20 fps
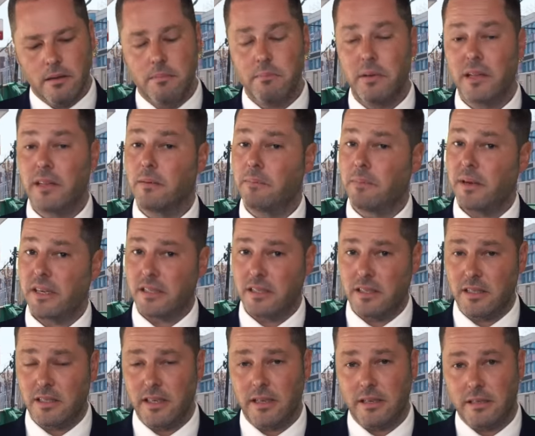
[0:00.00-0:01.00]
But the best
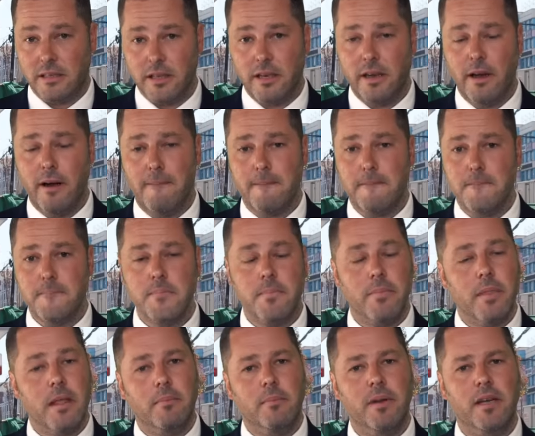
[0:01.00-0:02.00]
is yet to come.
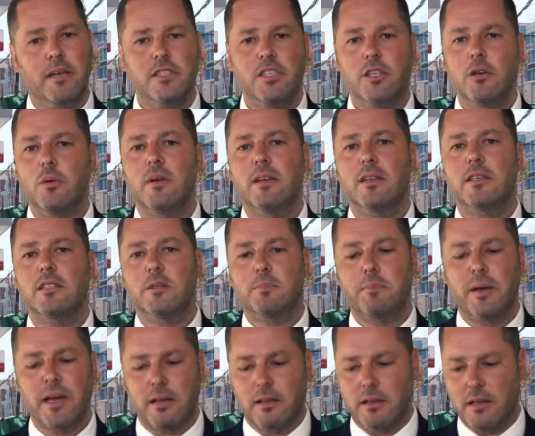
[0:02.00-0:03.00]
Because you would
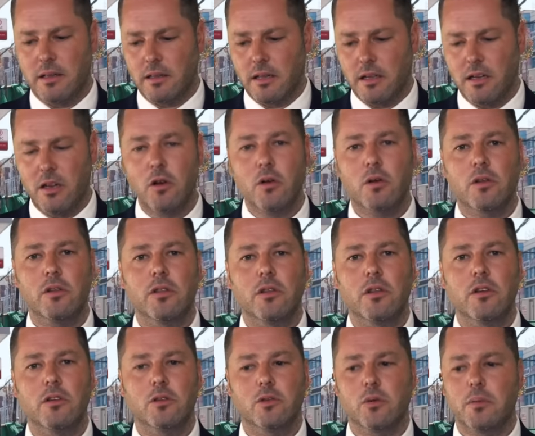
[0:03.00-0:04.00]
expect that the local
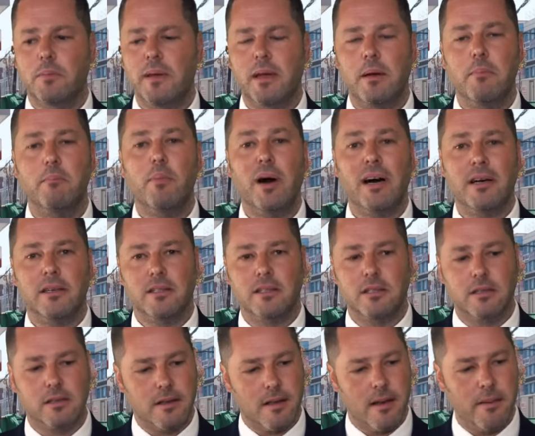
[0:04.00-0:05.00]
news would be
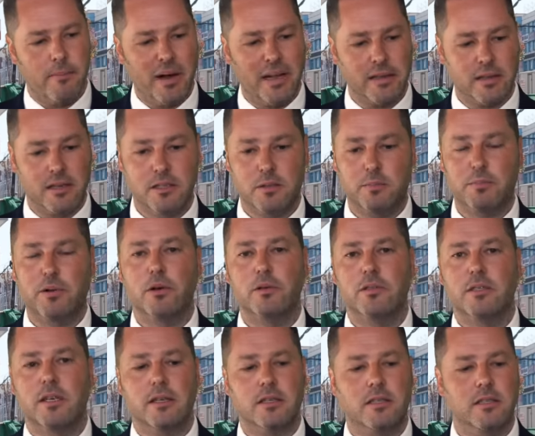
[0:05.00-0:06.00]
abuzz about these
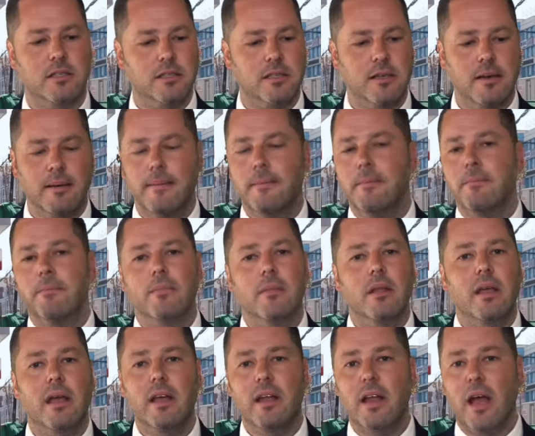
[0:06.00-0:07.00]
protests.
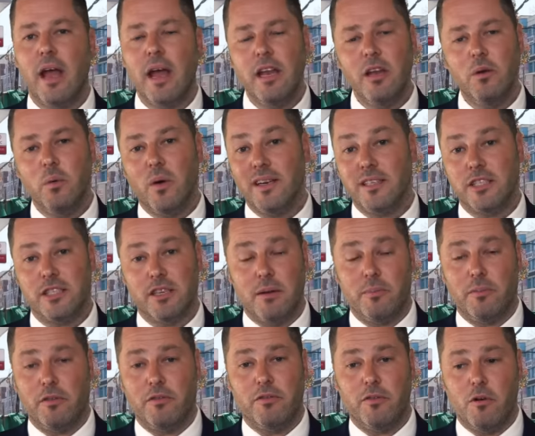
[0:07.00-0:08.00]
In any way,
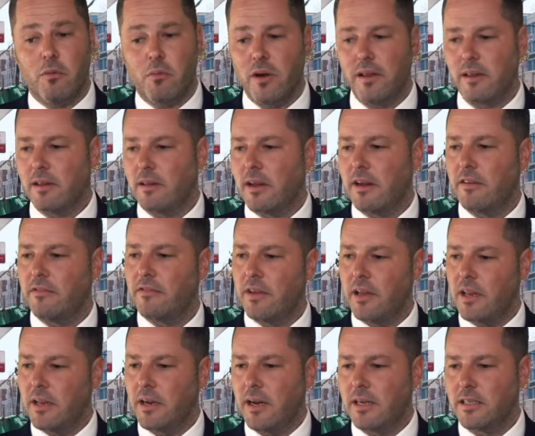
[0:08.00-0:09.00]
shape, or form, whether they're
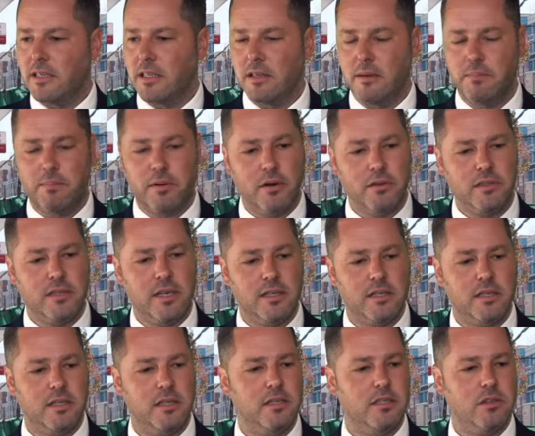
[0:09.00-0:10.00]
villainizing the
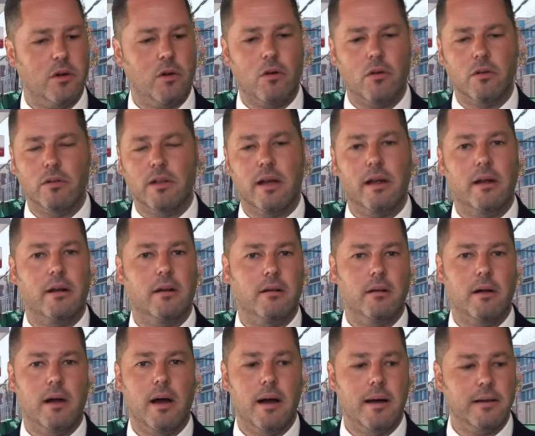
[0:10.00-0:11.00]
protesters or
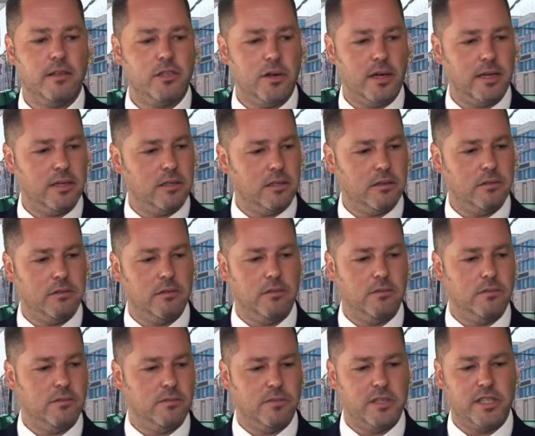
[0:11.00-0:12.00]
they're trying
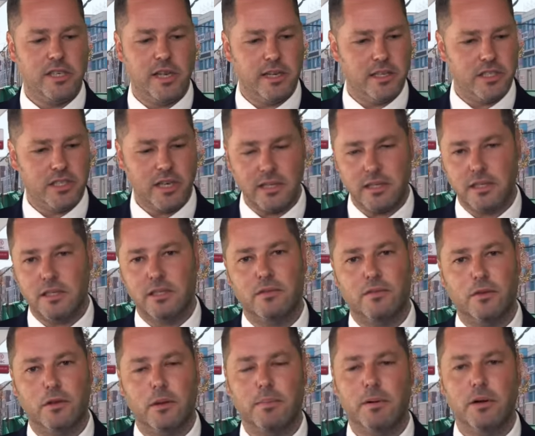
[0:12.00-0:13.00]
to seek justice
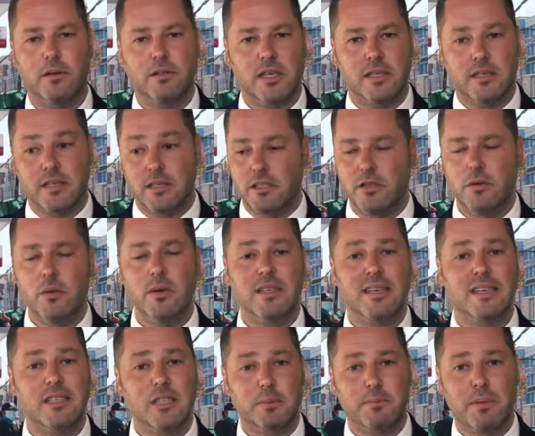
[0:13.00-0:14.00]
for the protesters, you would
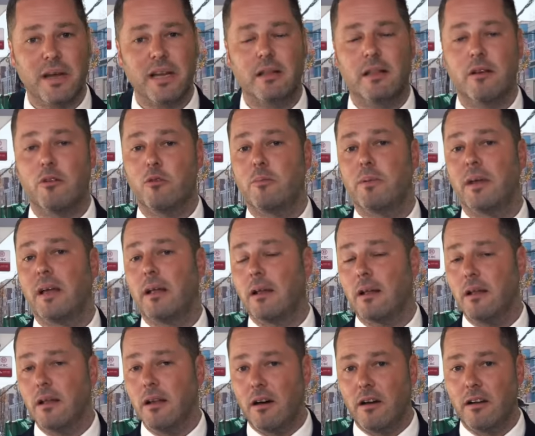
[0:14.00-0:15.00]
expect there would be a
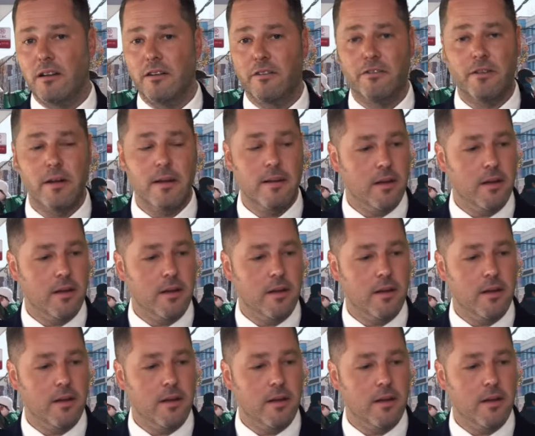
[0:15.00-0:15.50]
lot of